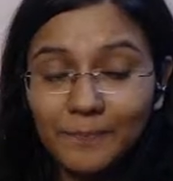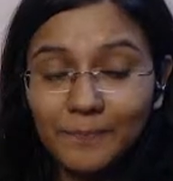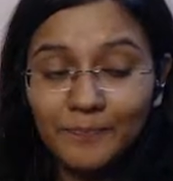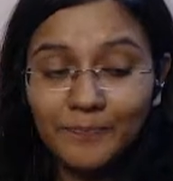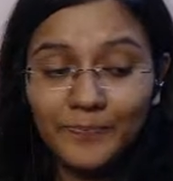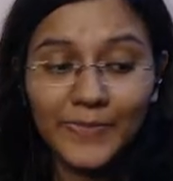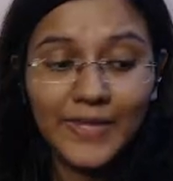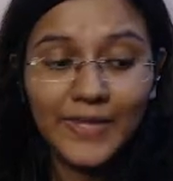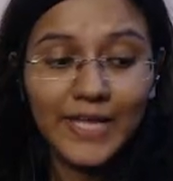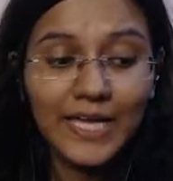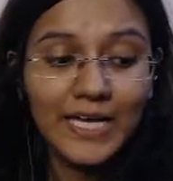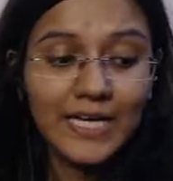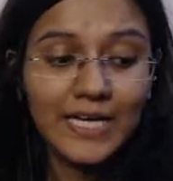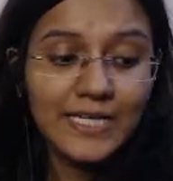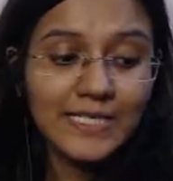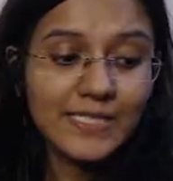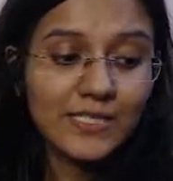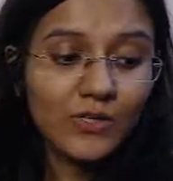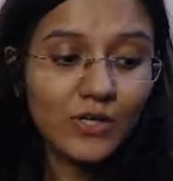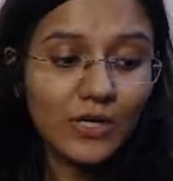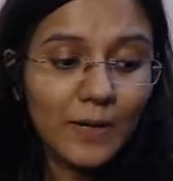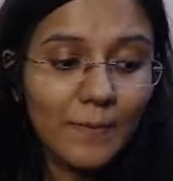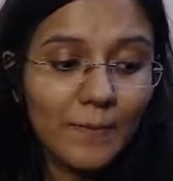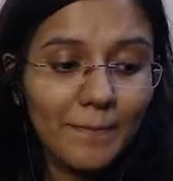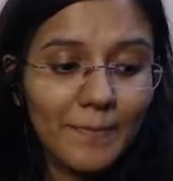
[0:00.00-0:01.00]
So come
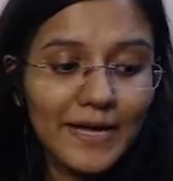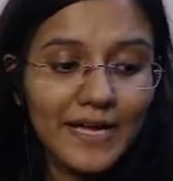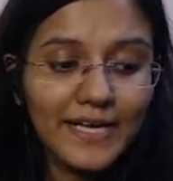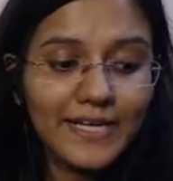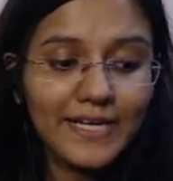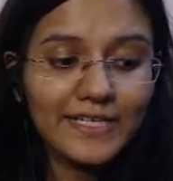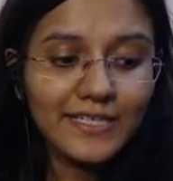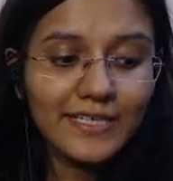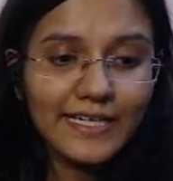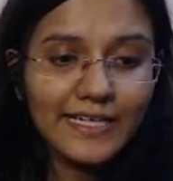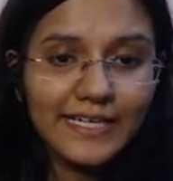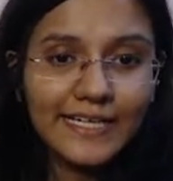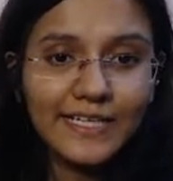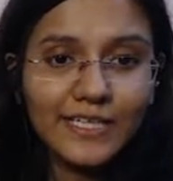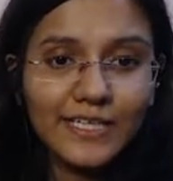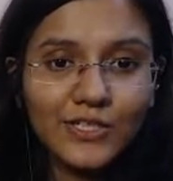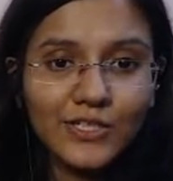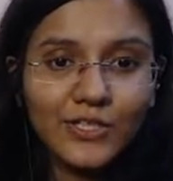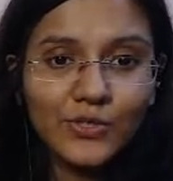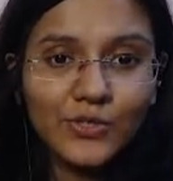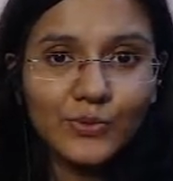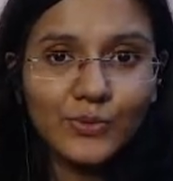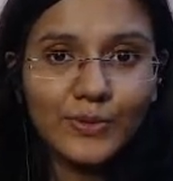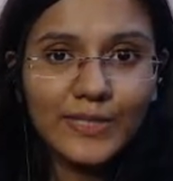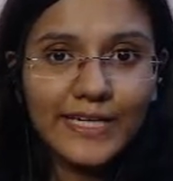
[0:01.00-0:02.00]
by to like do like
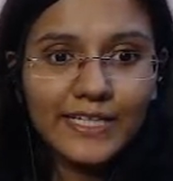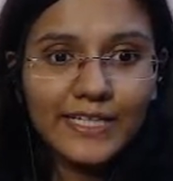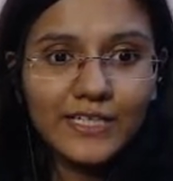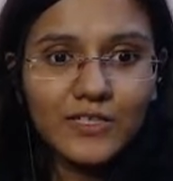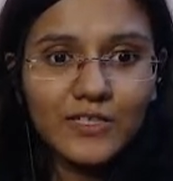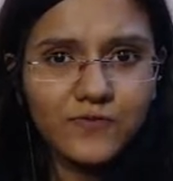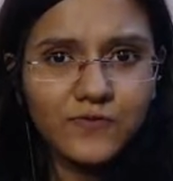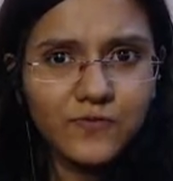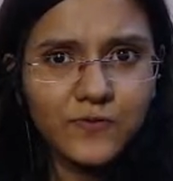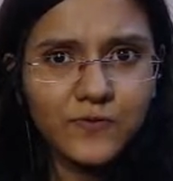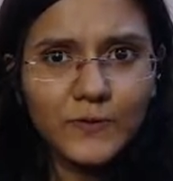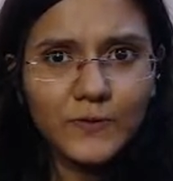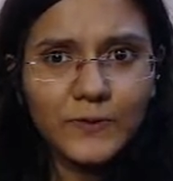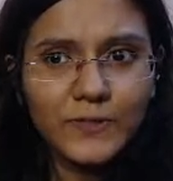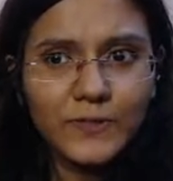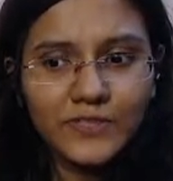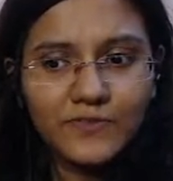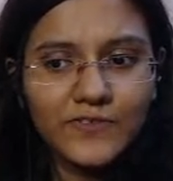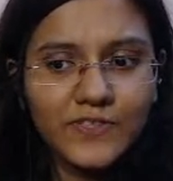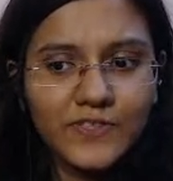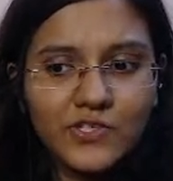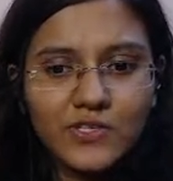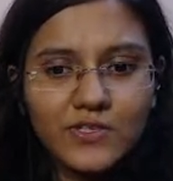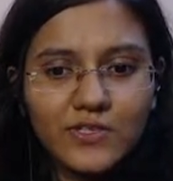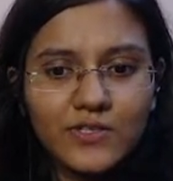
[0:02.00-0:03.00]
a full revision
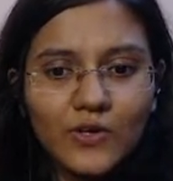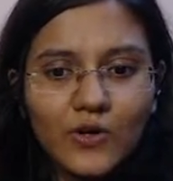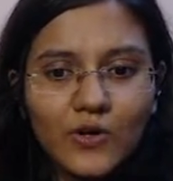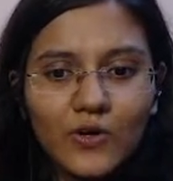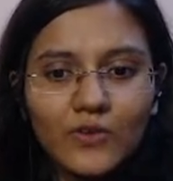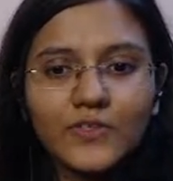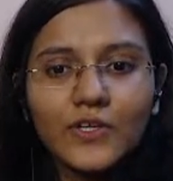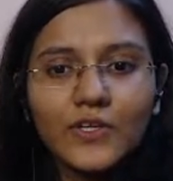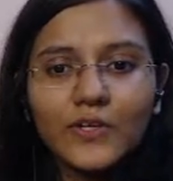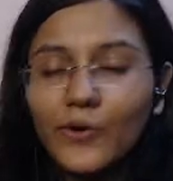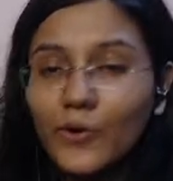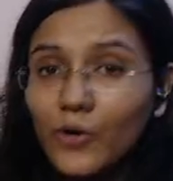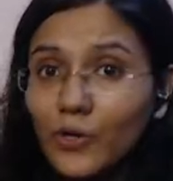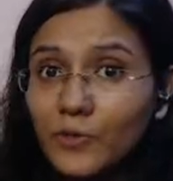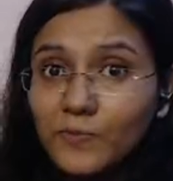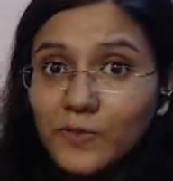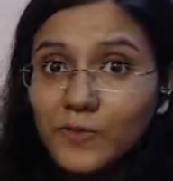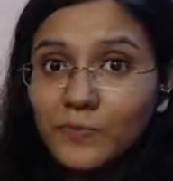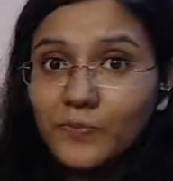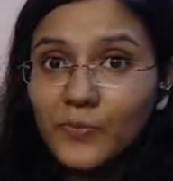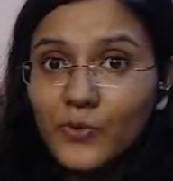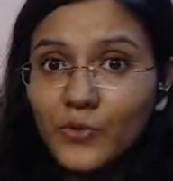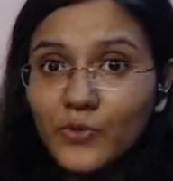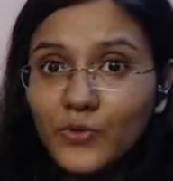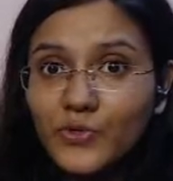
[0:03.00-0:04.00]
of your Hornbill
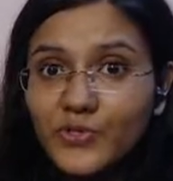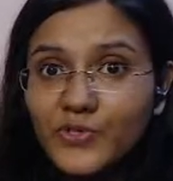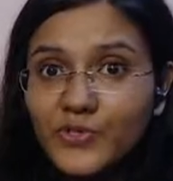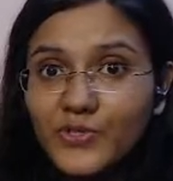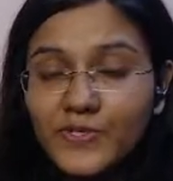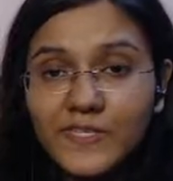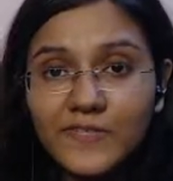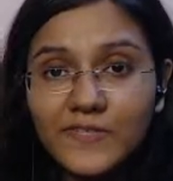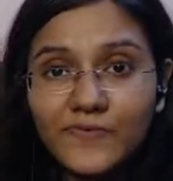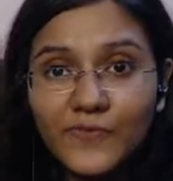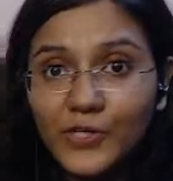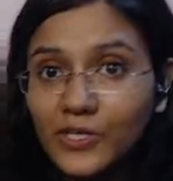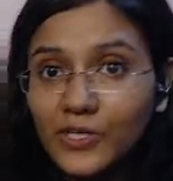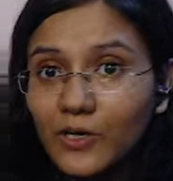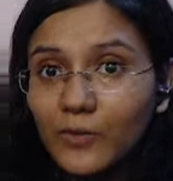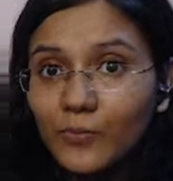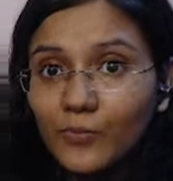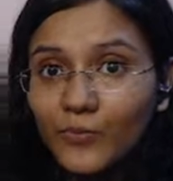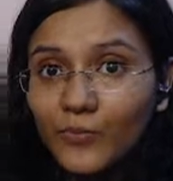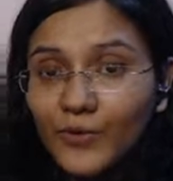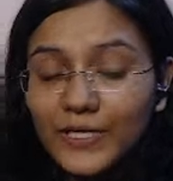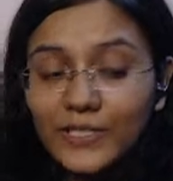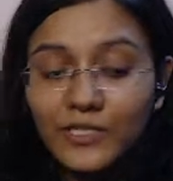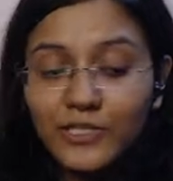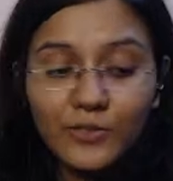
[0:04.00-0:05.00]
portions for term 1
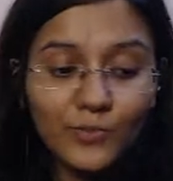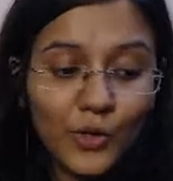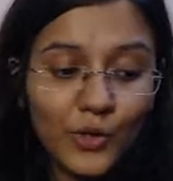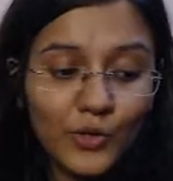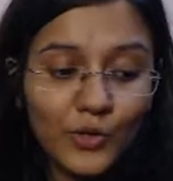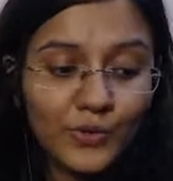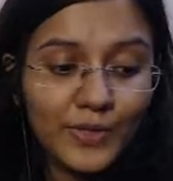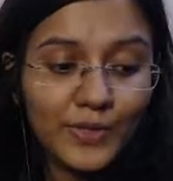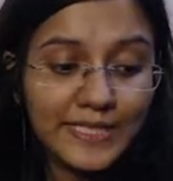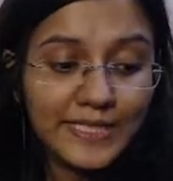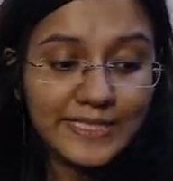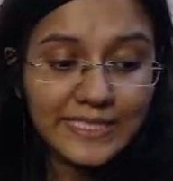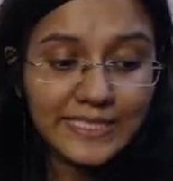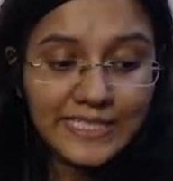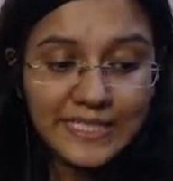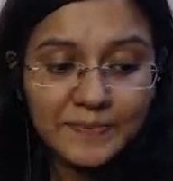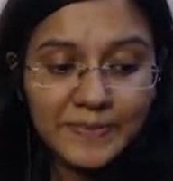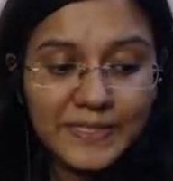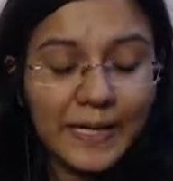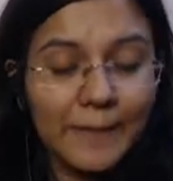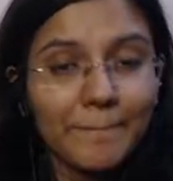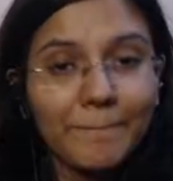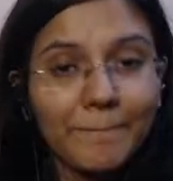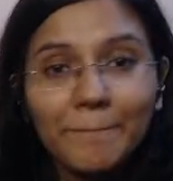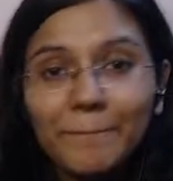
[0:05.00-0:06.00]
tomorrow at 3 p.m.
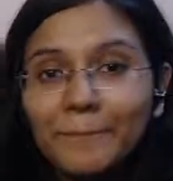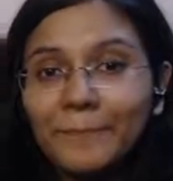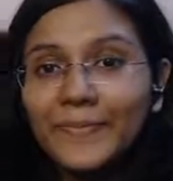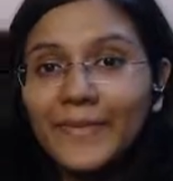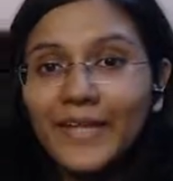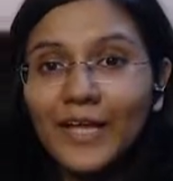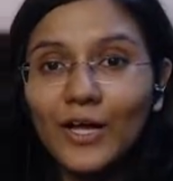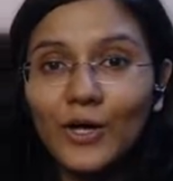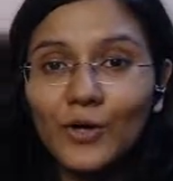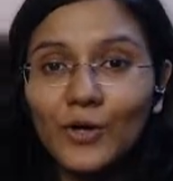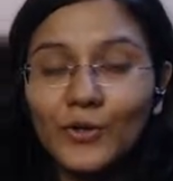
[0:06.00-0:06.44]
Okay?